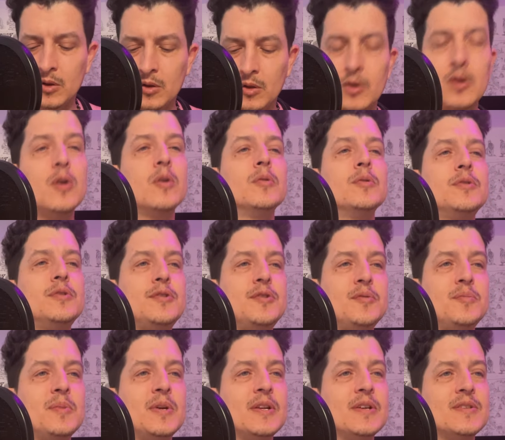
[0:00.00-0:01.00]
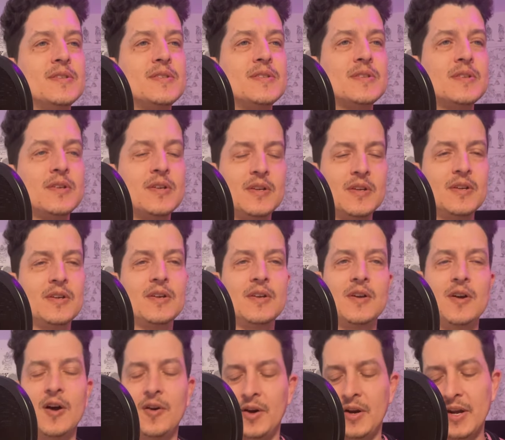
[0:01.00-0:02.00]
No, 2 minutes.
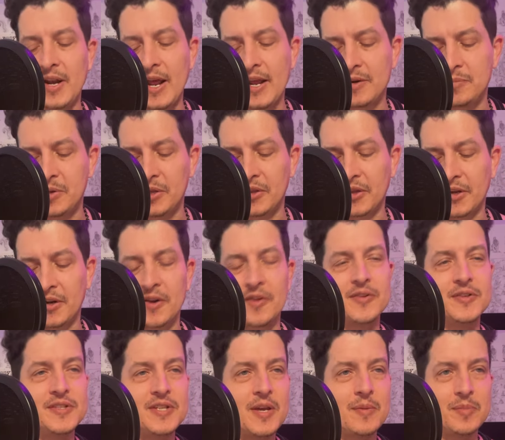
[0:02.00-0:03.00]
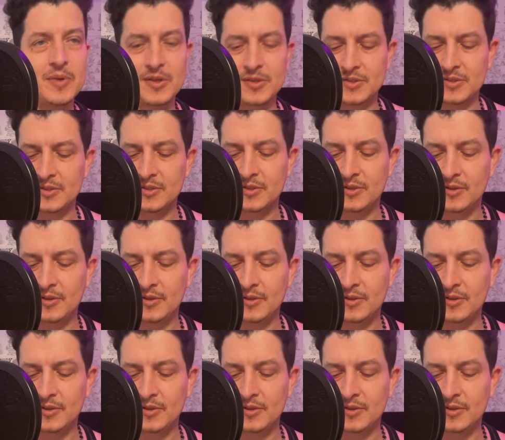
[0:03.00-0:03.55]
All right, it had to be like another 10 minutes.